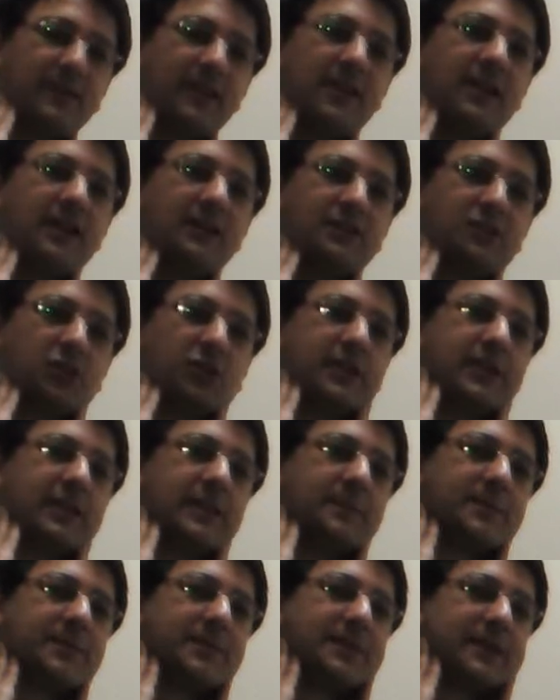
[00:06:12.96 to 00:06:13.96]
to
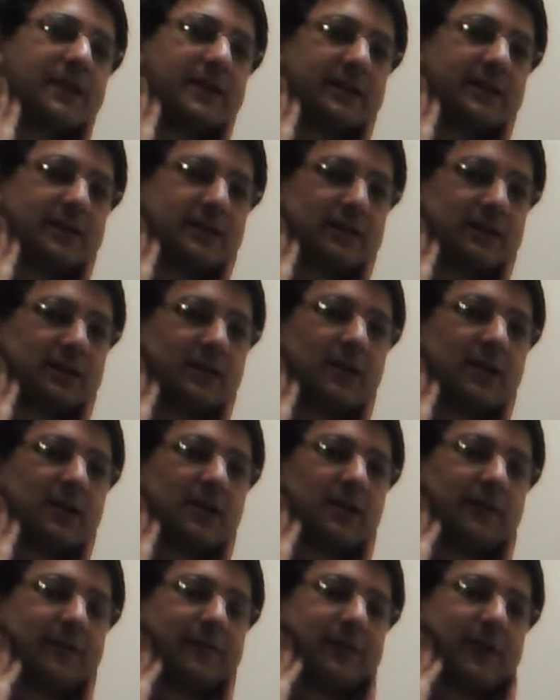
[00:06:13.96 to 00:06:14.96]
keep the air
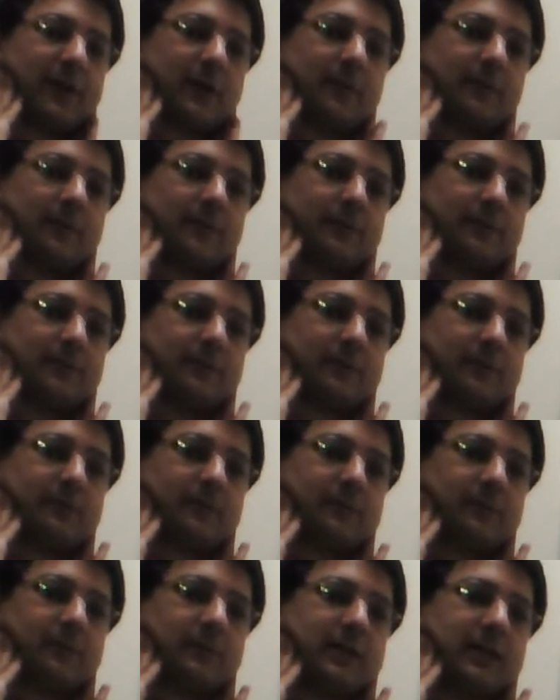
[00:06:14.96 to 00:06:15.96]
from
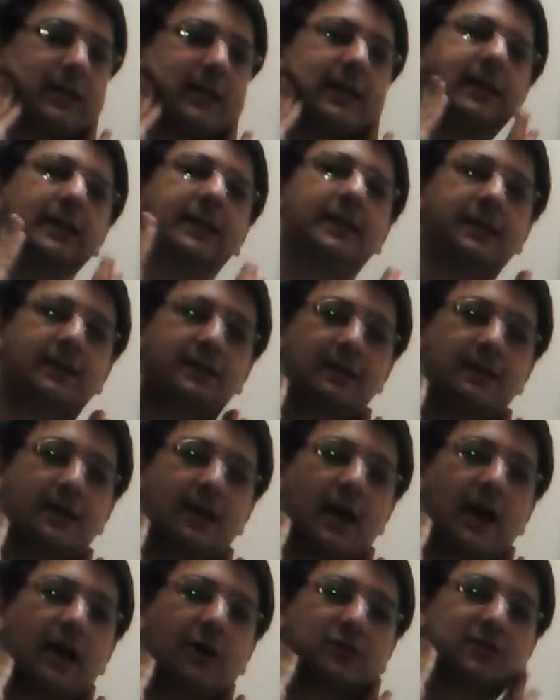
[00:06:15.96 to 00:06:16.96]
leaking
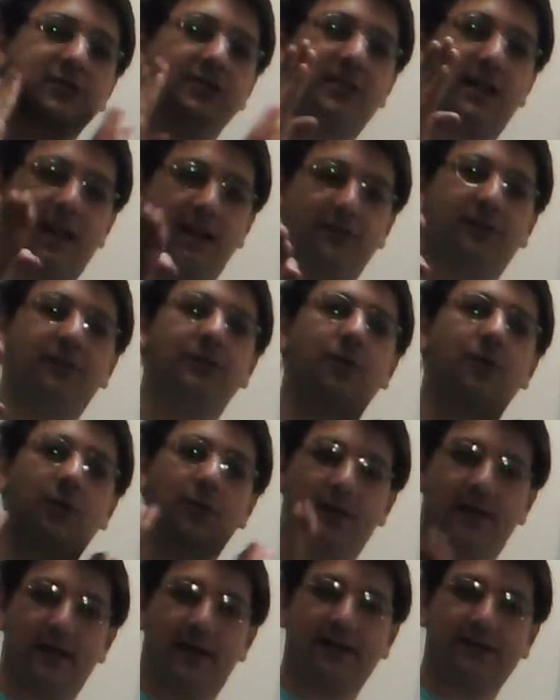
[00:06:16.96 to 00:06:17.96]
outside through the
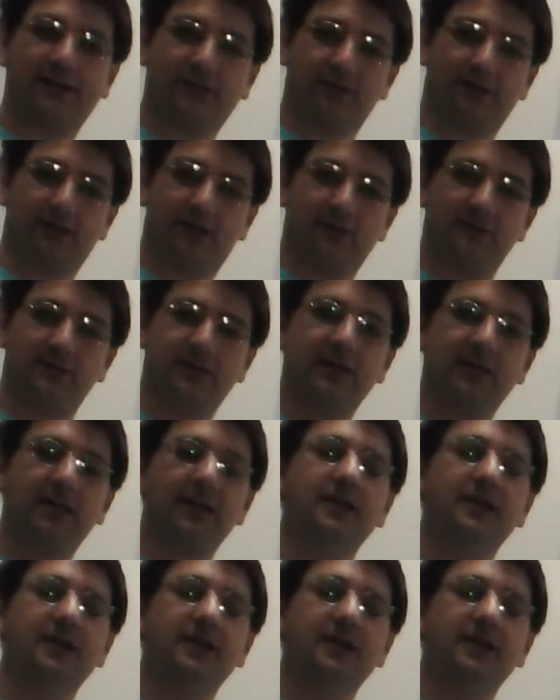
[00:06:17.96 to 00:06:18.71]
laterals.